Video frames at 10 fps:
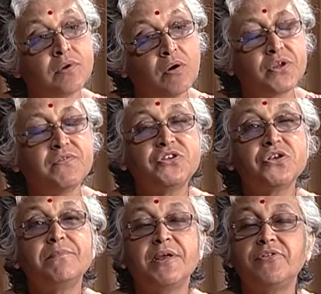
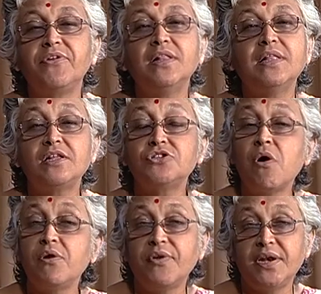audiovisual material that is
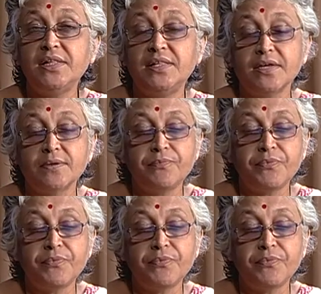already there.